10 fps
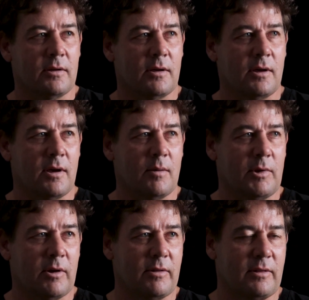I
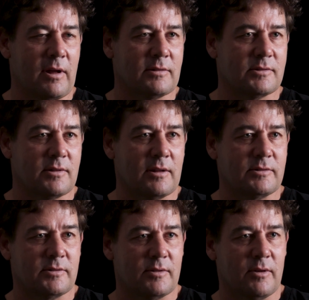think that's
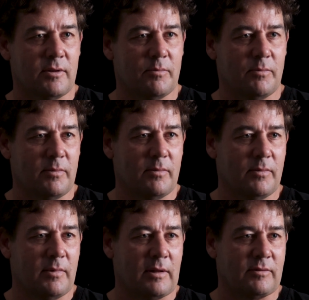
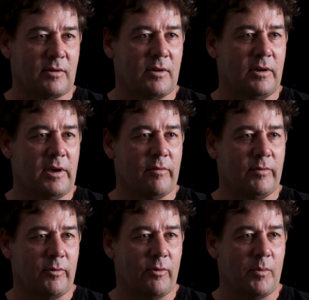a key,
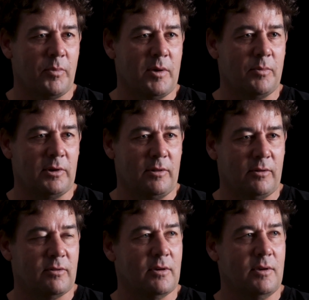having the right people in
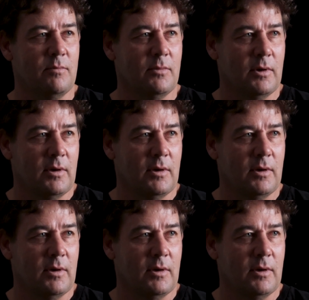the team,